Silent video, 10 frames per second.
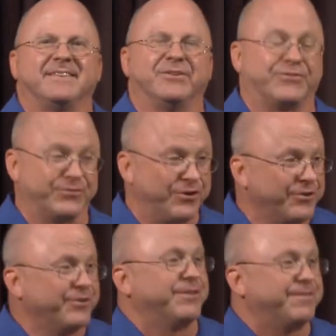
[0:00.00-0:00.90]
the
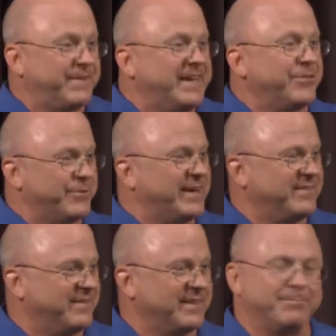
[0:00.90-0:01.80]
stronger the faith
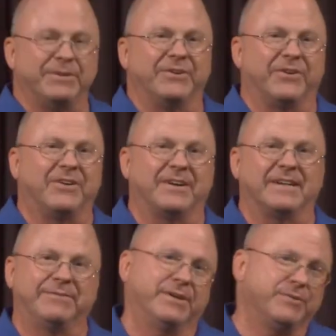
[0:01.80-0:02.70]
rises up in your heart.
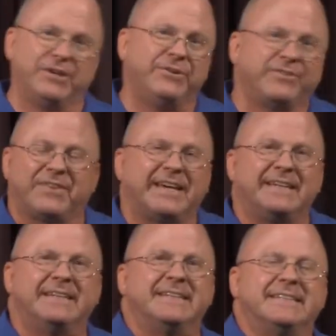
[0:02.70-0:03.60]
Have you ever noticed
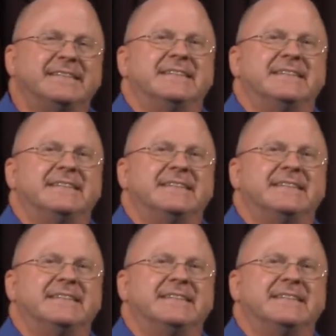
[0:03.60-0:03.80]
that?